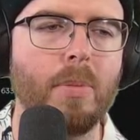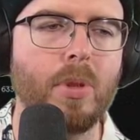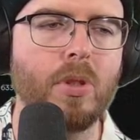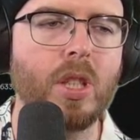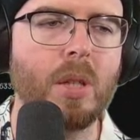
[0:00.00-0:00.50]

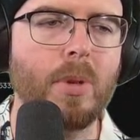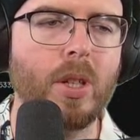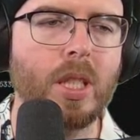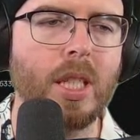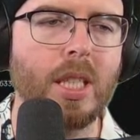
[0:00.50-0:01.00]
Blue
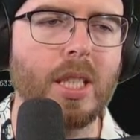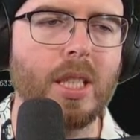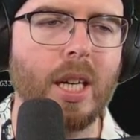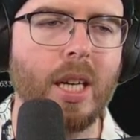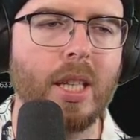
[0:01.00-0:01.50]
Dinnerbox says,
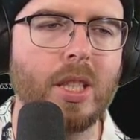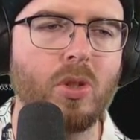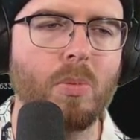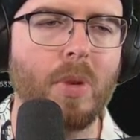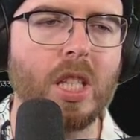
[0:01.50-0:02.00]

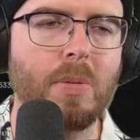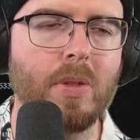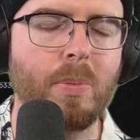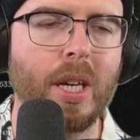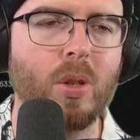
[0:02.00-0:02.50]
this reminds me
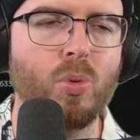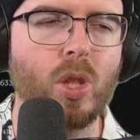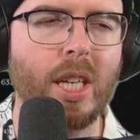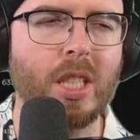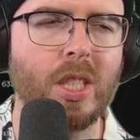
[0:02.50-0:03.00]
of Michael
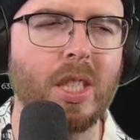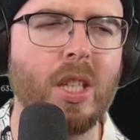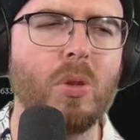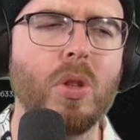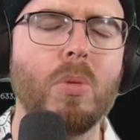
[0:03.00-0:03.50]
Jackson's
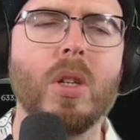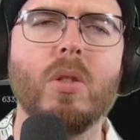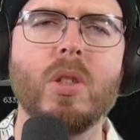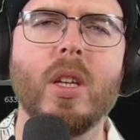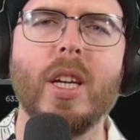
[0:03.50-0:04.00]
Heal the
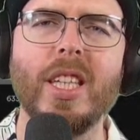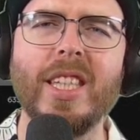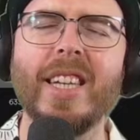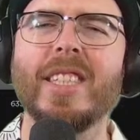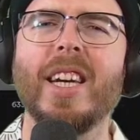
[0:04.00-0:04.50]
World.
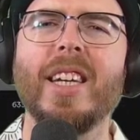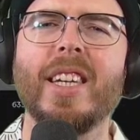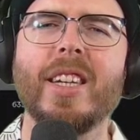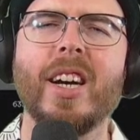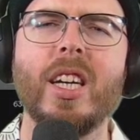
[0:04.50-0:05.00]
Yes, I
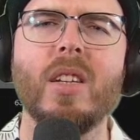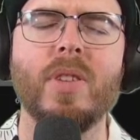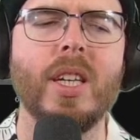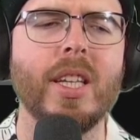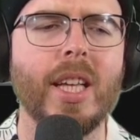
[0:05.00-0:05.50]
can kind of
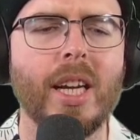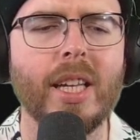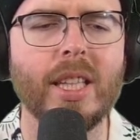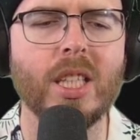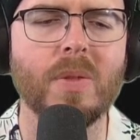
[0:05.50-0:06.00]
hear that. I
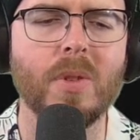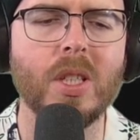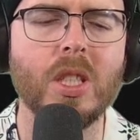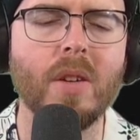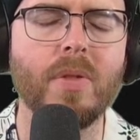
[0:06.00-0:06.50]
think it's very
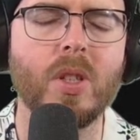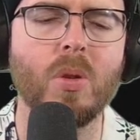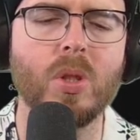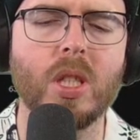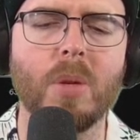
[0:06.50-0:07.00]

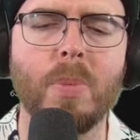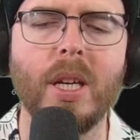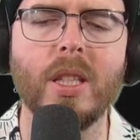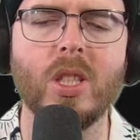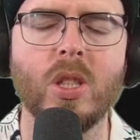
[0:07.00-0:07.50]
difficult to
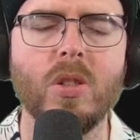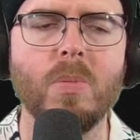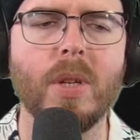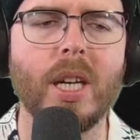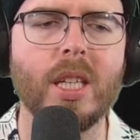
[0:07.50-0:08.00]
compare the two,
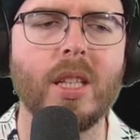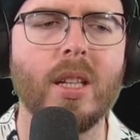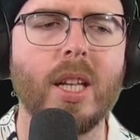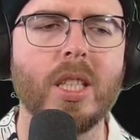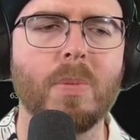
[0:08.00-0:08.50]
but I can
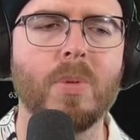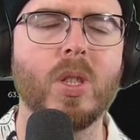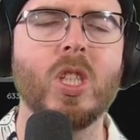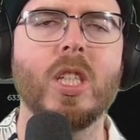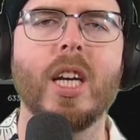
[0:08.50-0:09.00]
nonetheless
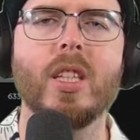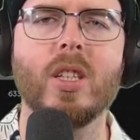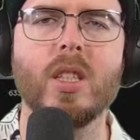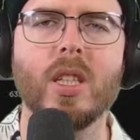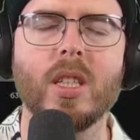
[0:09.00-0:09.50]
appreciate
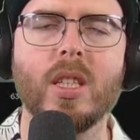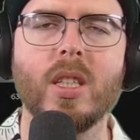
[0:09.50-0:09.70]
the